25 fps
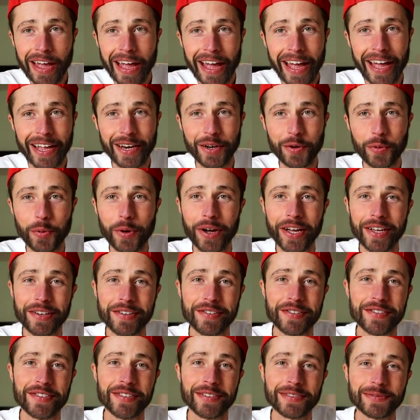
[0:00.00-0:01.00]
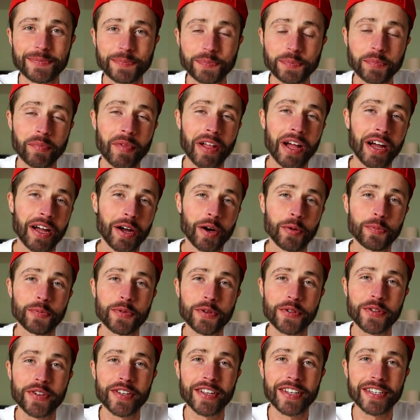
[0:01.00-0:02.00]
Anyways, I hope
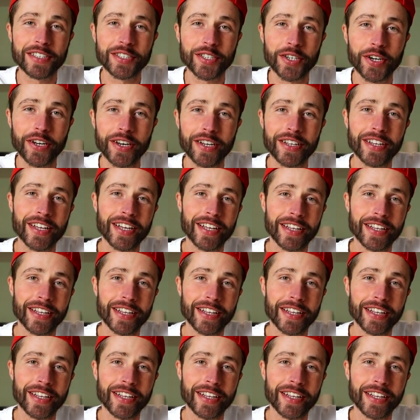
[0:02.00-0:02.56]
you still enjoyed it.